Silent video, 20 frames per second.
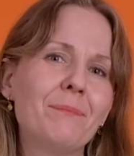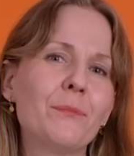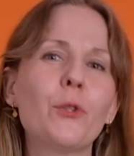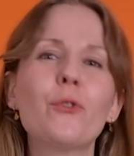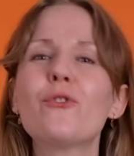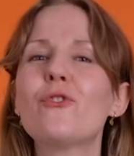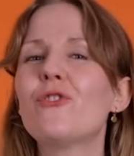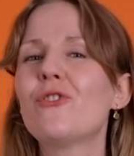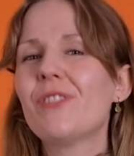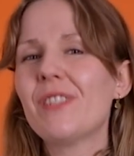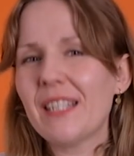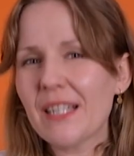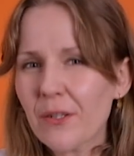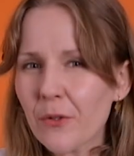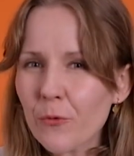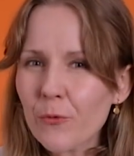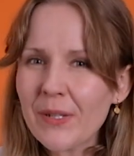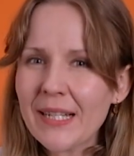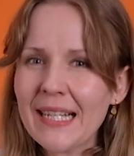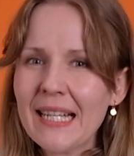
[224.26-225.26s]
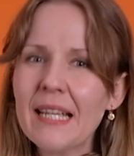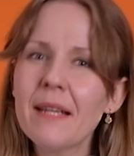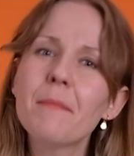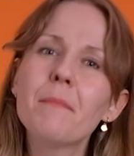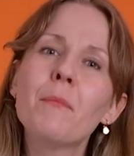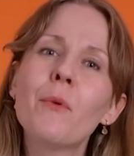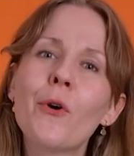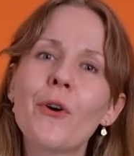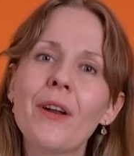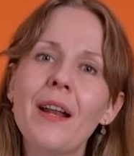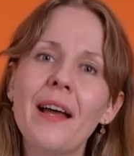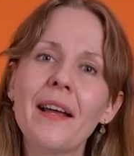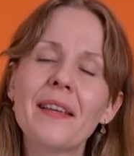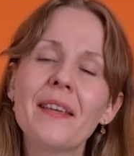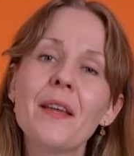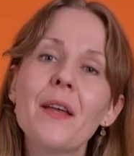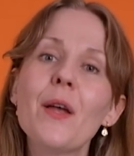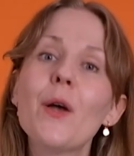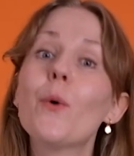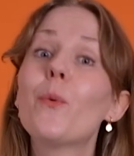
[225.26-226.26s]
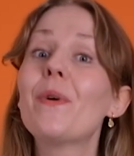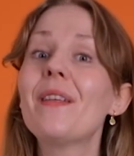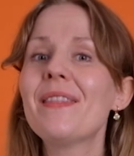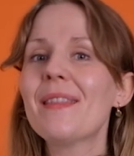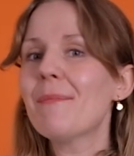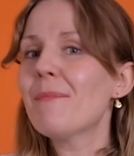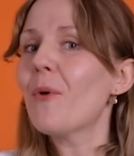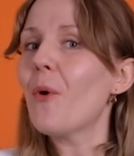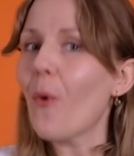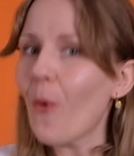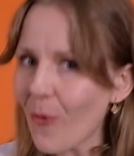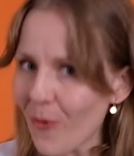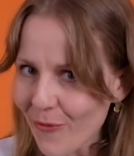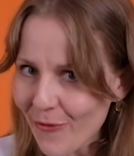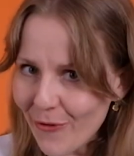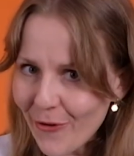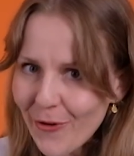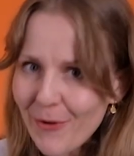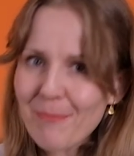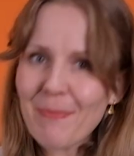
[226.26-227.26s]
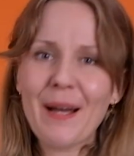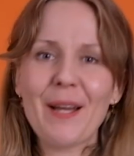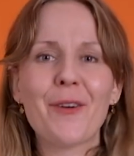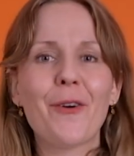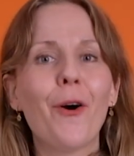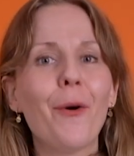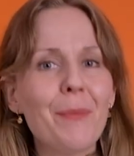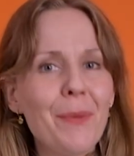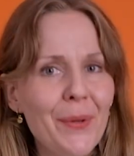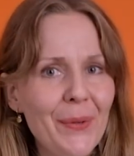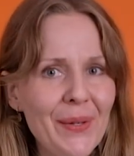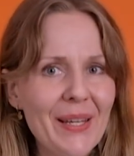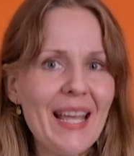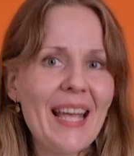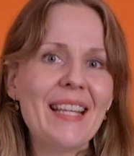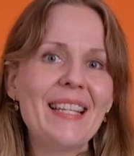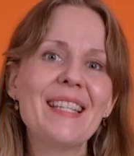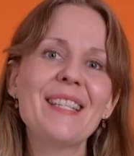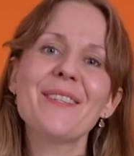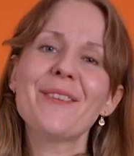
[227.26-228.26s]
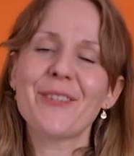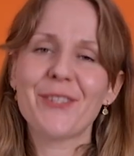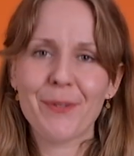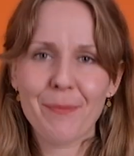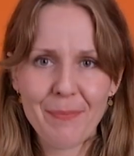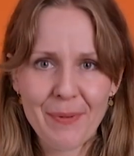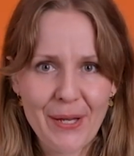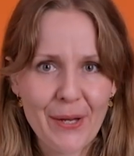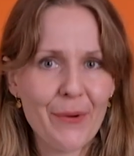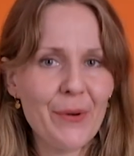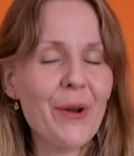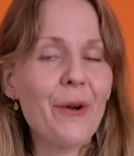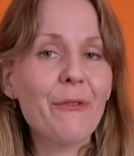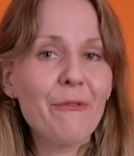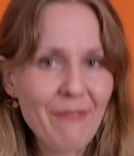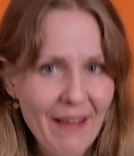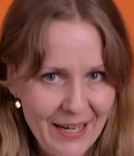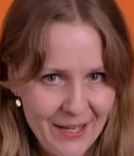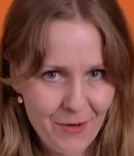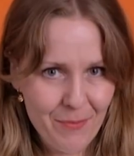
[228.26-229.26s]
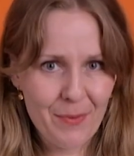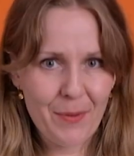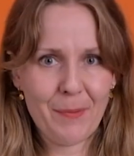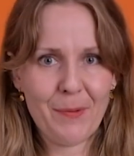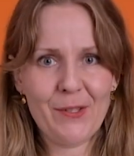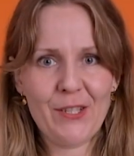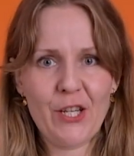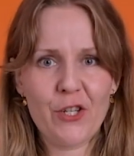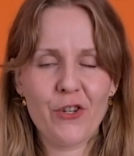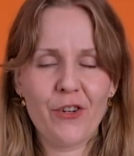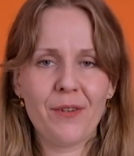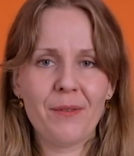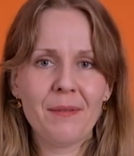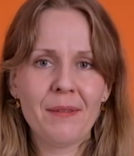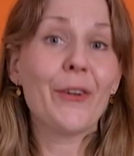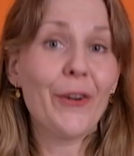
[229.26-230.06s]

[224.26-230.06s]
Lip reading: not steal really, more like win them over by communicating your superior value proposition.